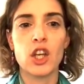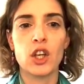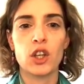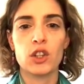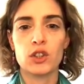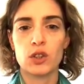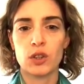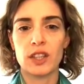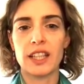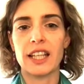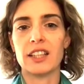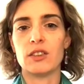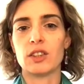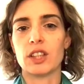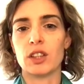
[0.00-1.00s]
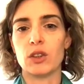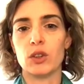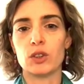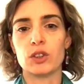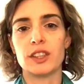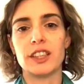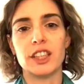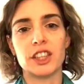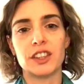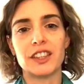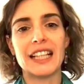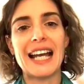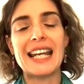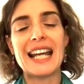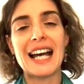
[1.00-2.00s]
So then you can go to tea tree
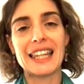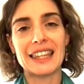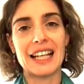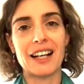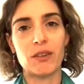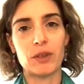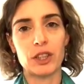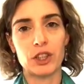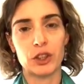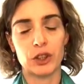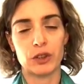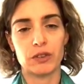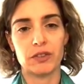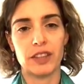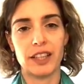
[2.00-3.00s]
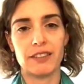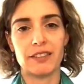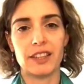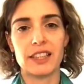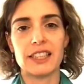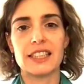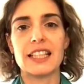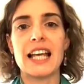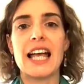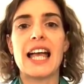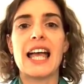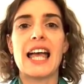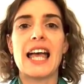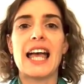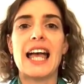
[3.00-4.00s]
and add that one to your favorites.
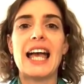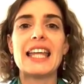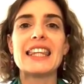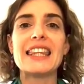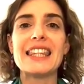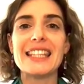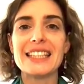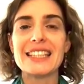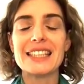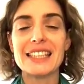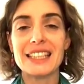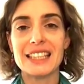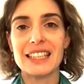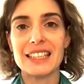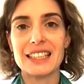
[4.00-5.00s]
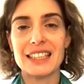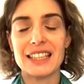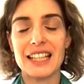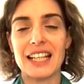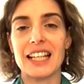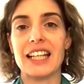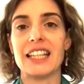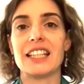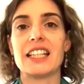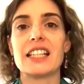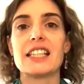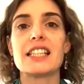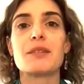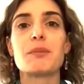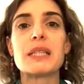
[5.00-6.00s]
And this is then
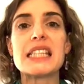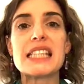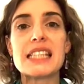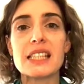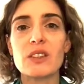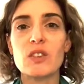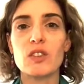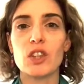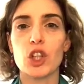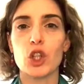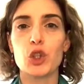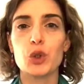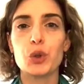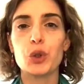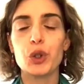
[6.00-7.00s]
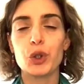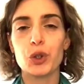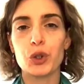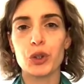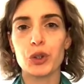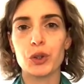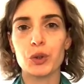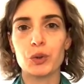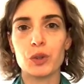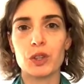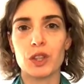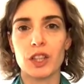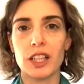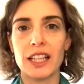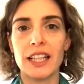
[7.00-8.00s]
specific to your
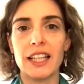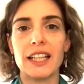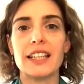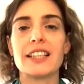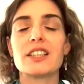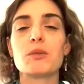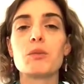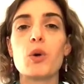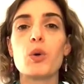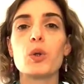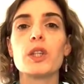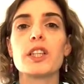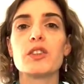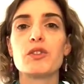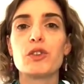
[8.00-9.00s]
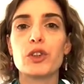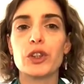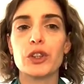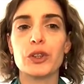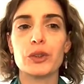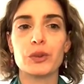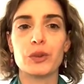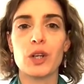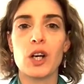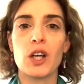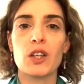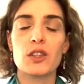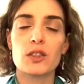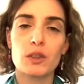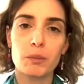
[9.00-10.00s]
user. It is molded for you.
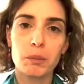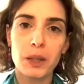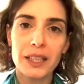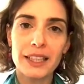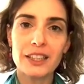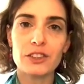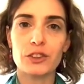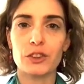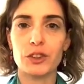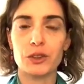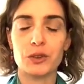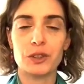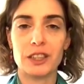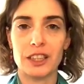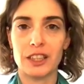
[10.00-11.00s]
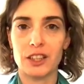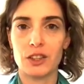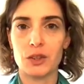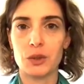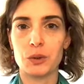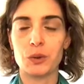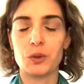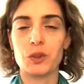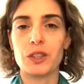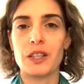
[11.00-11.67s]
So please do use these tools,